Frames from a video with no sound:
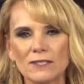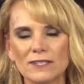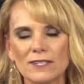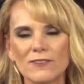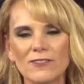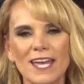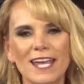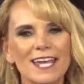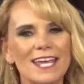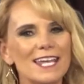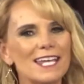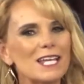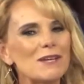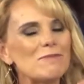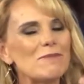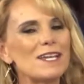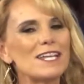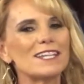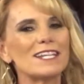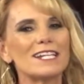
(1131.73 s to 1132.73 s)
so that he
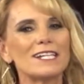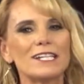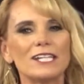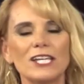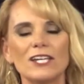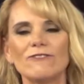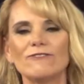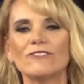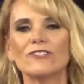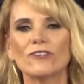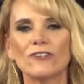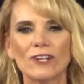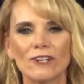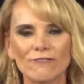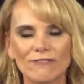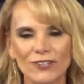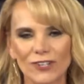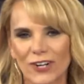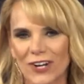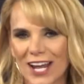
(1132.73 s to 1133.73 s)
can be the lifter
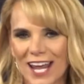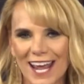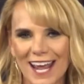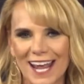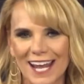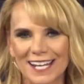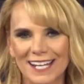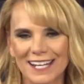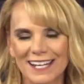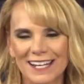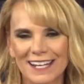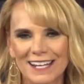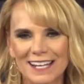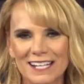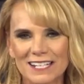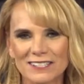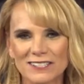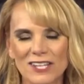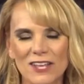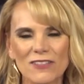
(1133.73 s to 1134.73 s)
of your head
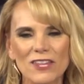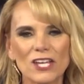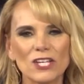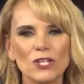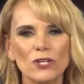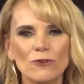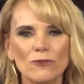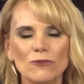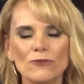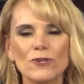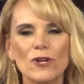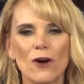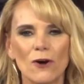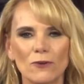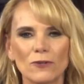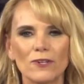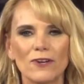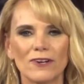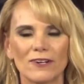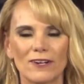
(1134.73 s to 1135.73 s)
so that you
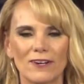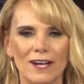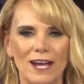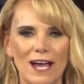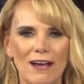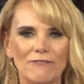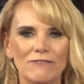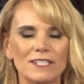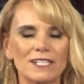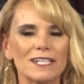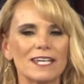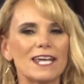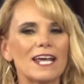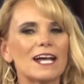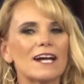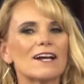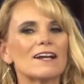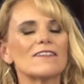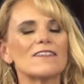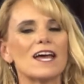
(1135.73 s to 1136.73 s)
no longer have to
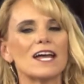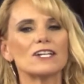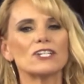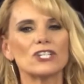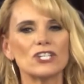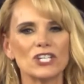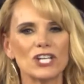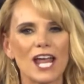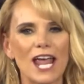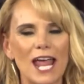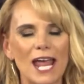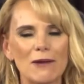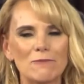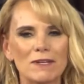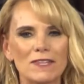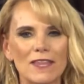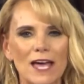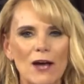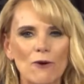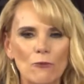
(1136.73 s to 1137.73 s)
carry that
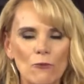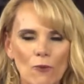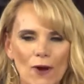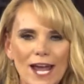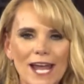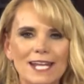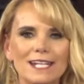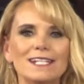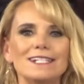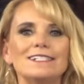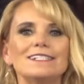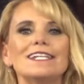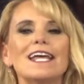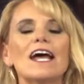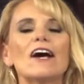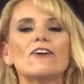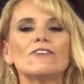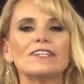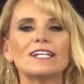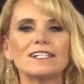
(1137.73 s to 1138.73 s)
shame and that weighted
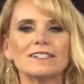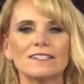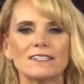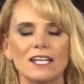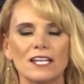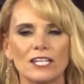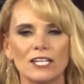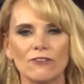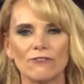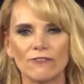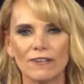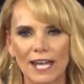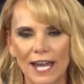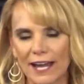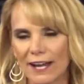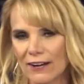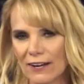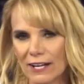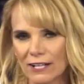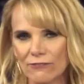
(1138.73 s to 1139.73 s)
downness that you've
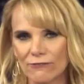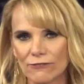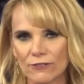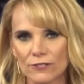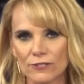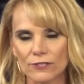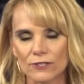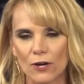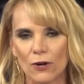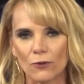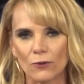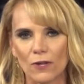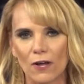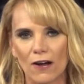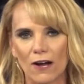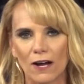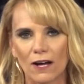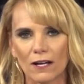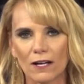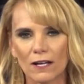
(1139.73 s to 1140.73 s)
carried for so
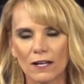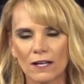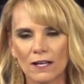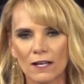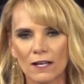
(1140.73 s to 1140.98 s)
long.